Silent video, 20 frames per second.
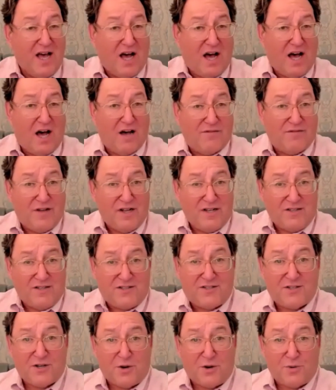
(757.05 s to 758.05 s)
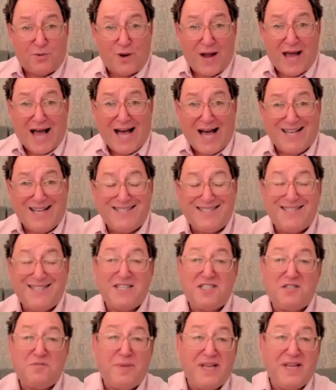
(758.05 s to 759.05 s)
of tzaras
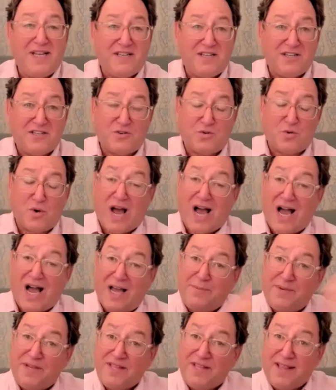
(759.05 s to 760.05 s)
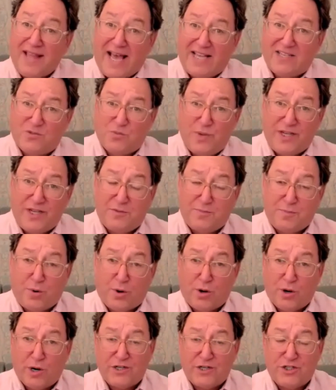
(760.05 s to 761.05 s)
that's being described in last week's
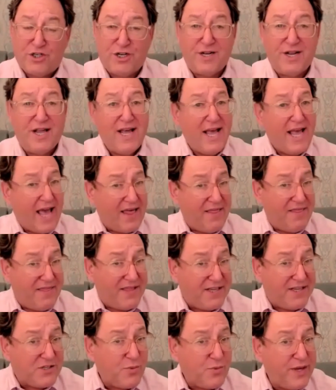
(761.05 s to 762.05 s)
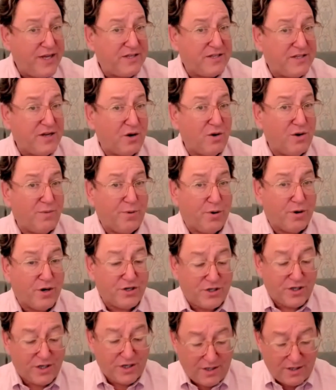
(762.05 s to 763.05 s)
portion and this week's Torah
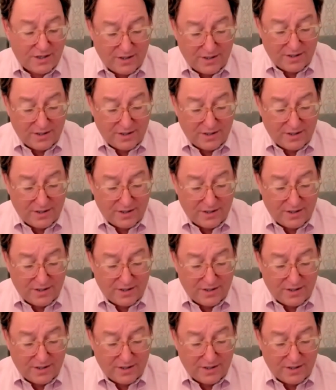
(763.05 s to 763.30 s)
portion.